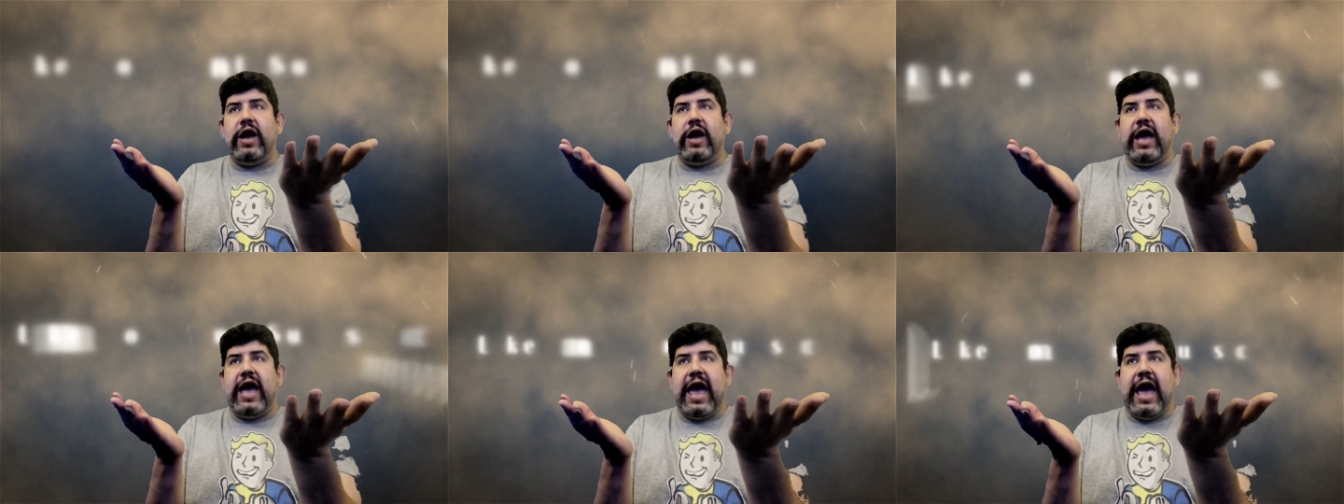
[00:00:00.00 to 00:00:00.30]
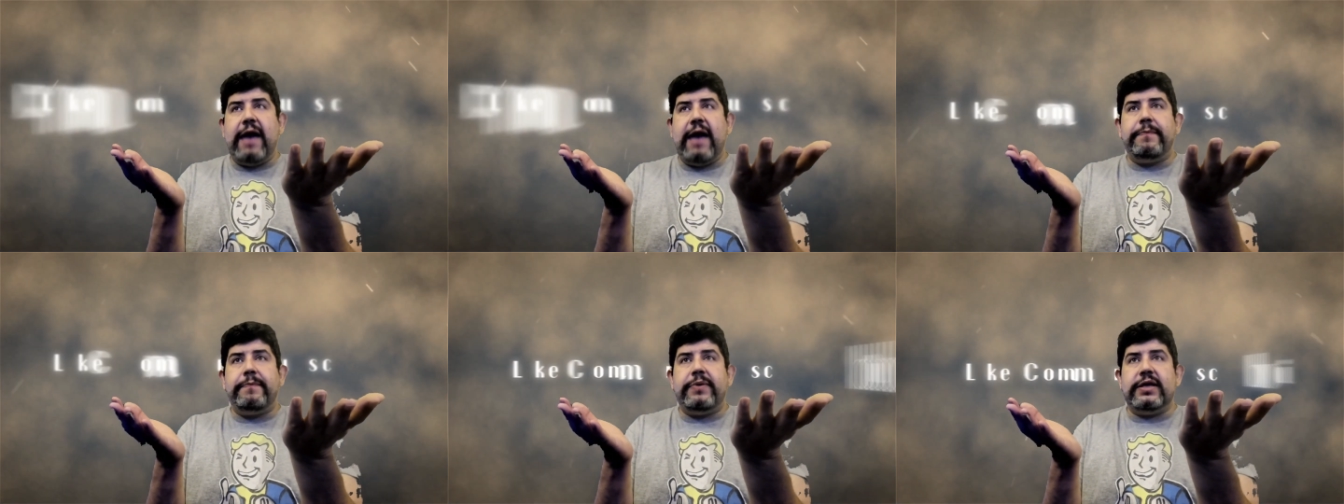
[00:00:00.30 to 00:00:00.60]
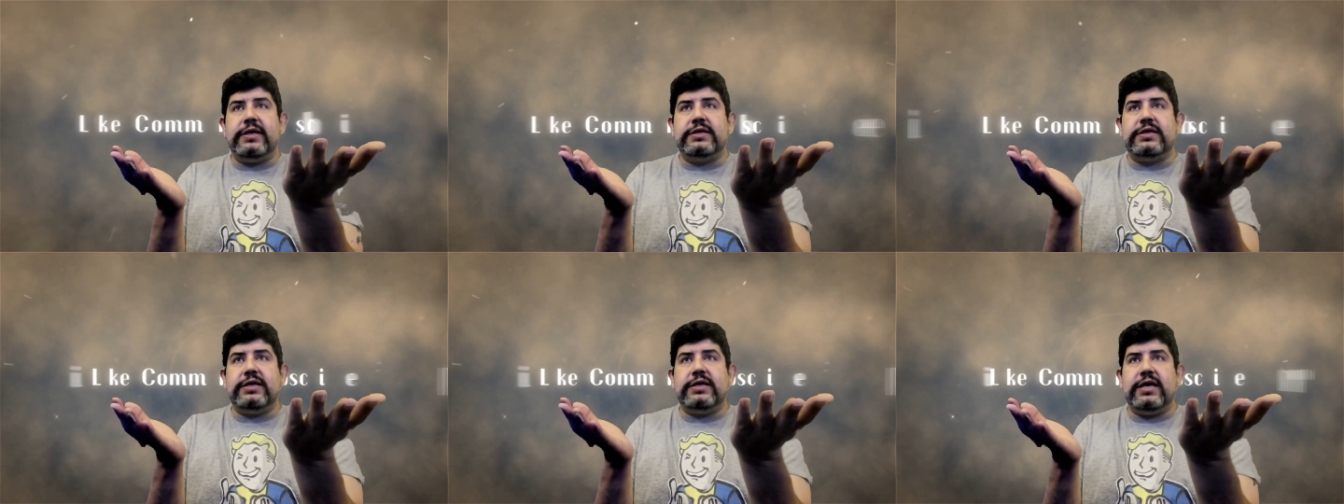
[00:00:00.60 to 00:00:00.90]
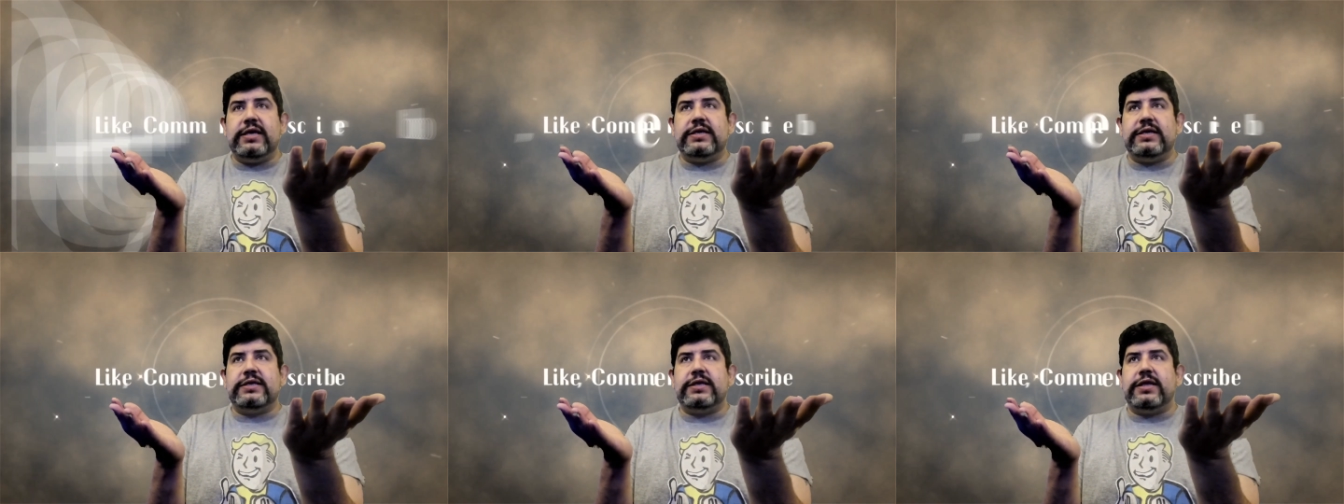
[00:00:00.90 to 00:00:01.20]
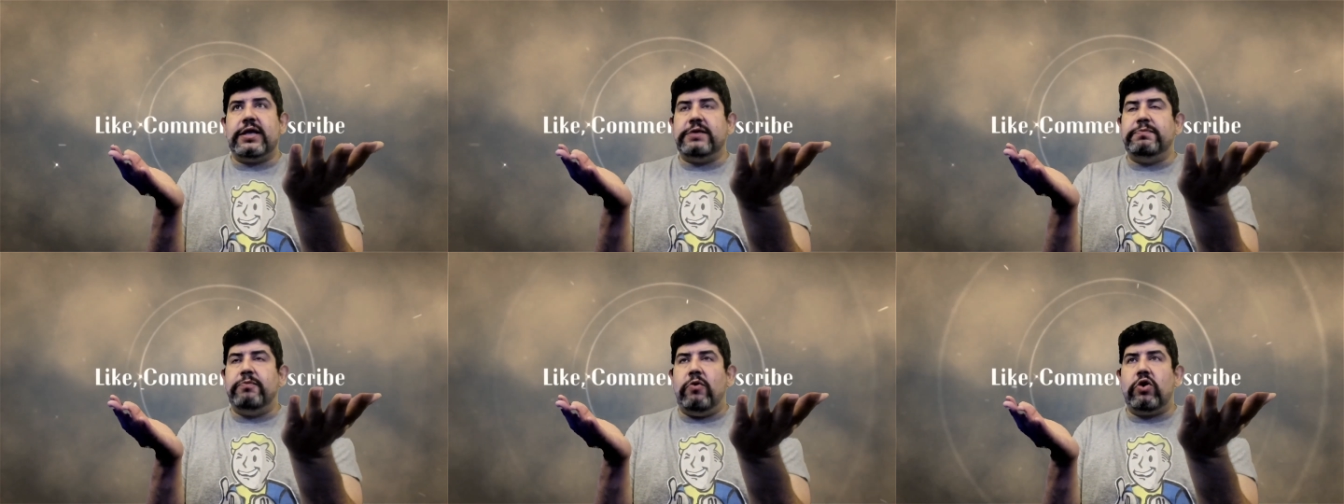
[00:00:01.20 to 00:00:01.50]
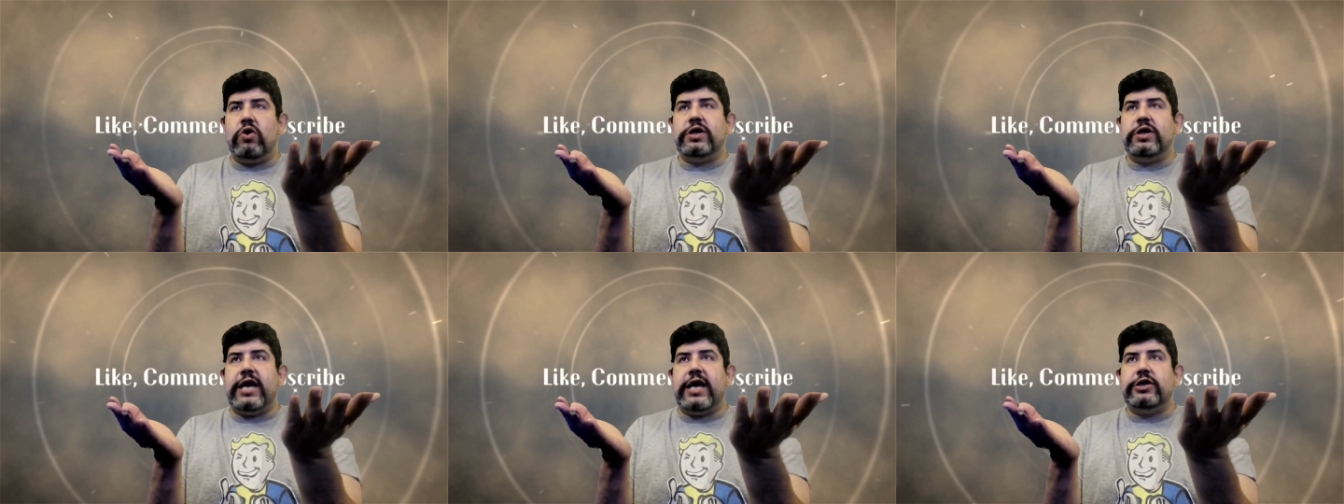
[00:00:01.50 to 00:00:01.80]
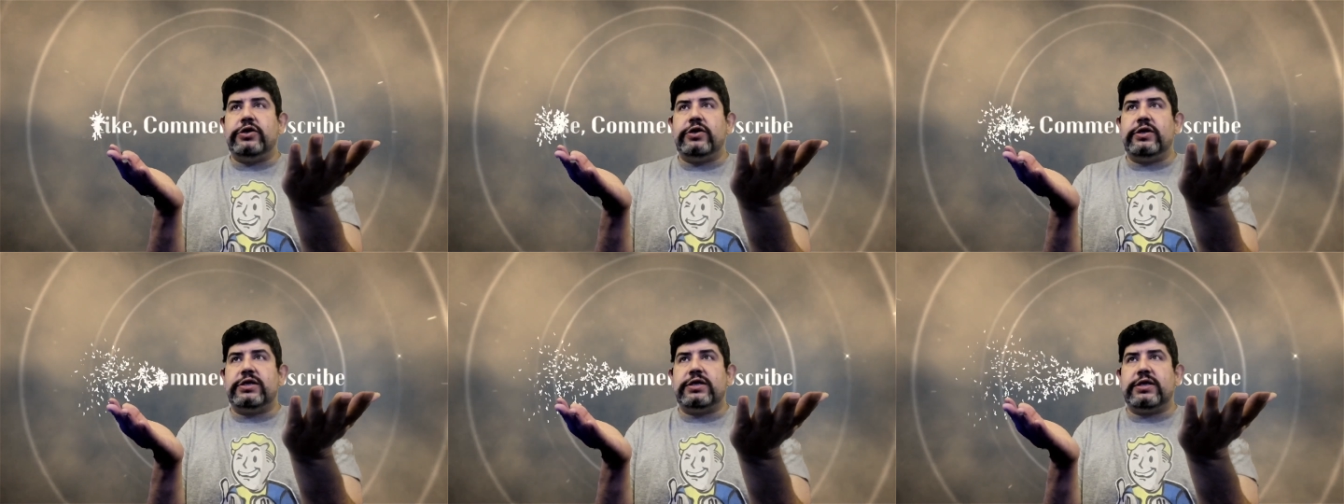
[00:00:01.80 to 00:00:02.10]
happens is, the more
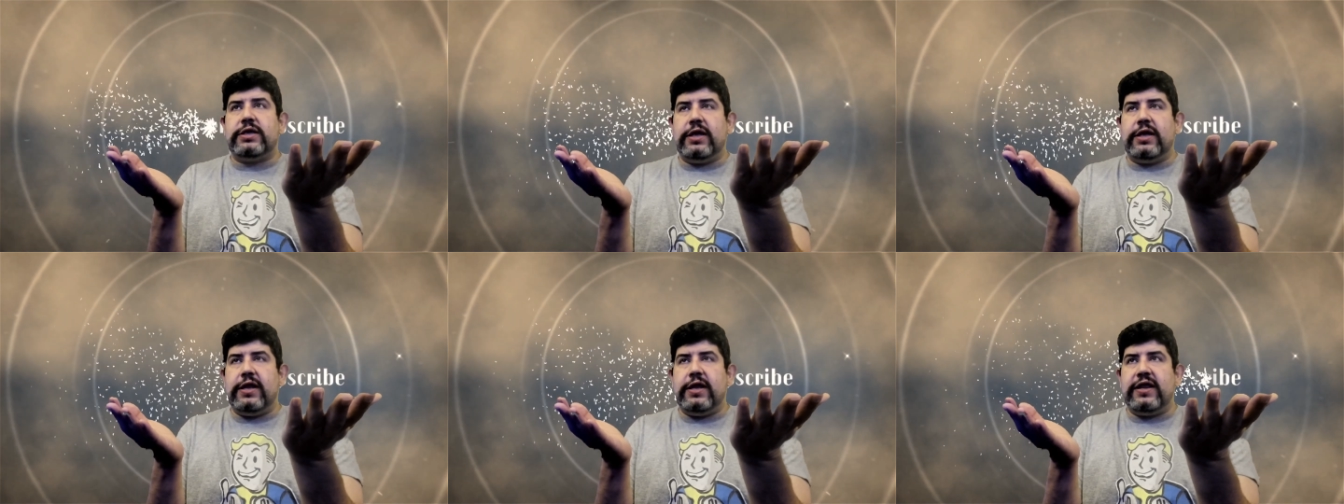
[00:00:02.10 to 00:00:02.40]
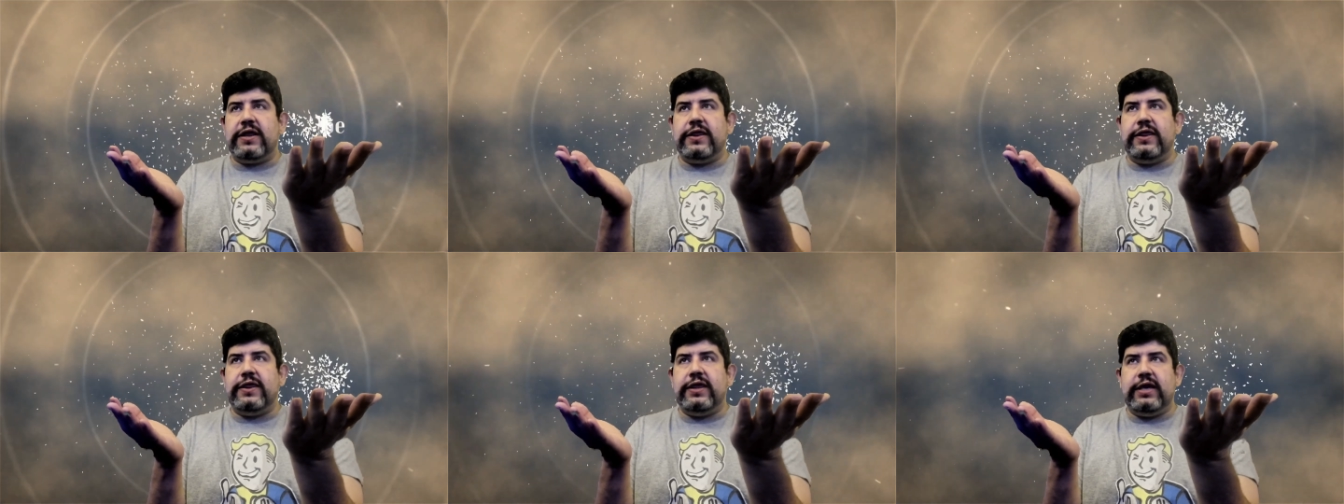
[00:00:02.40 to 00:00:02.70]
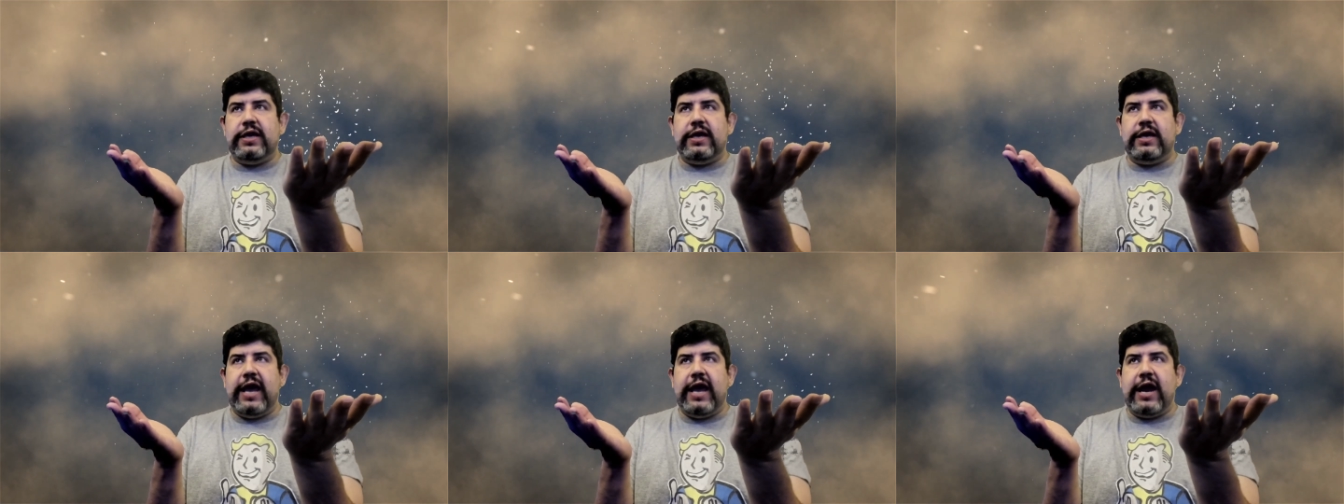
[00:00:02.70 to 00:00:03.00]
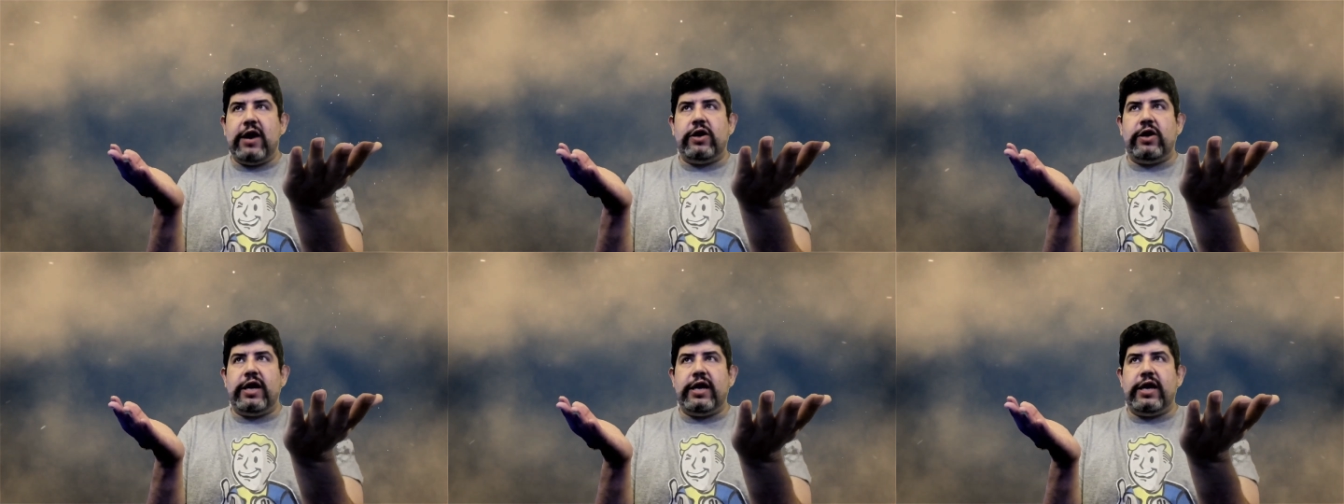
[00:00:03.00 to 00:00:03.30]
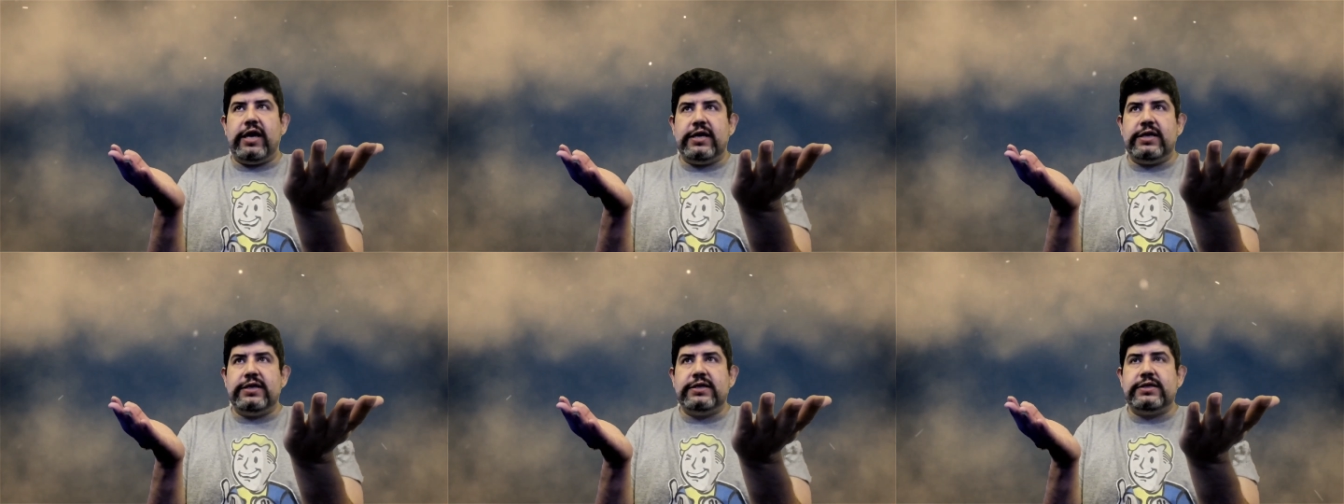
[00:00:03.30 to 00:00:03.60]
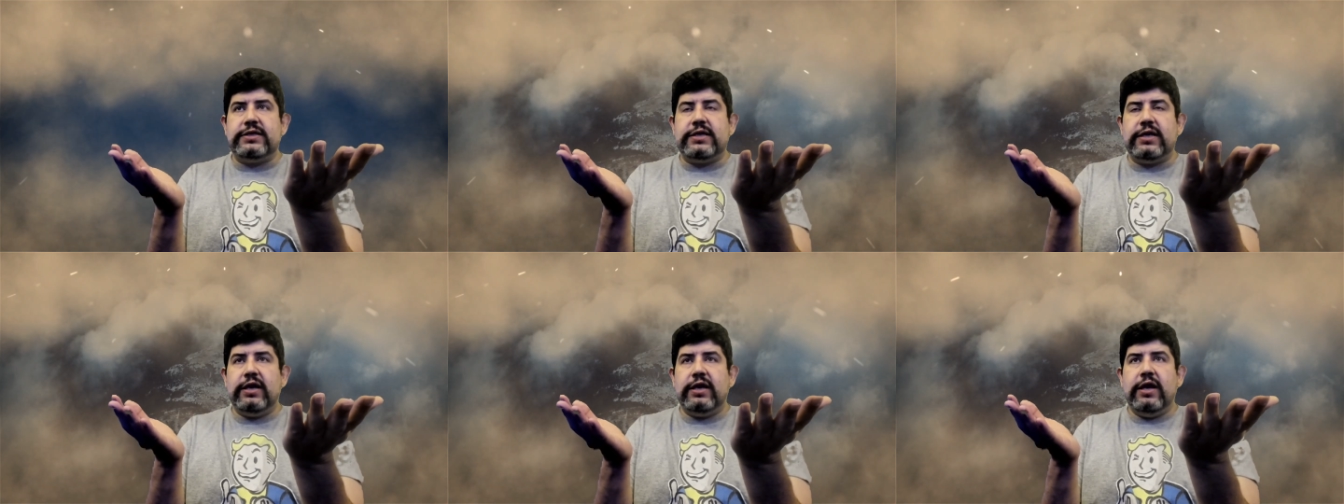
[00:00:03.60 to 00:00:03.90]
dangerous the area is,